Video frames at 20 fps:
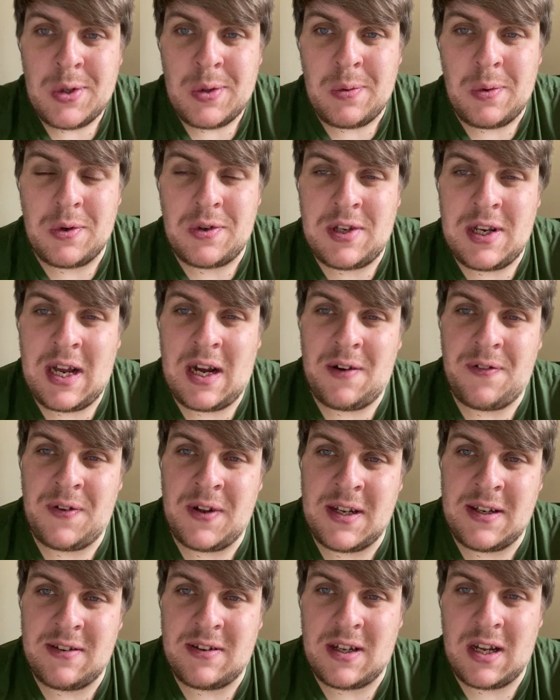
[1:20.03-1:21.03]
we'll see how
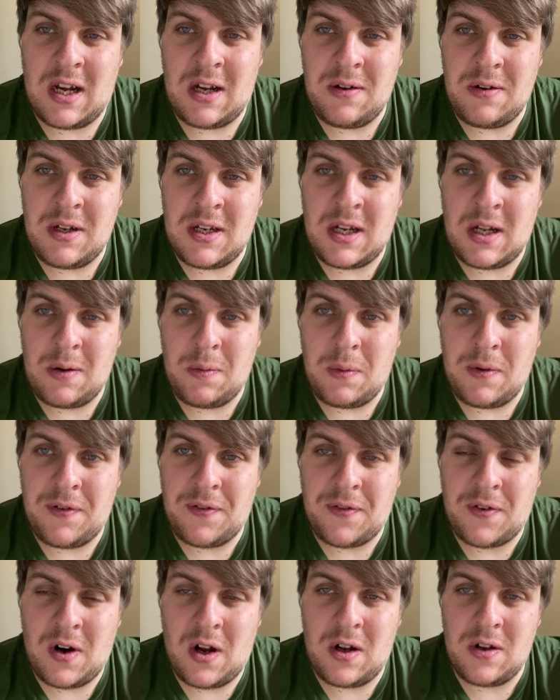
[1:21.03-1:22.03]
things go. With
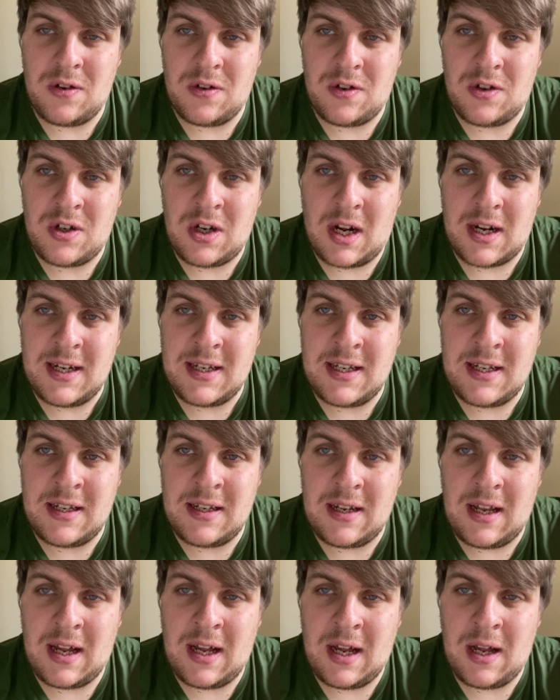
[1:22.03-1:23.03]
France shutting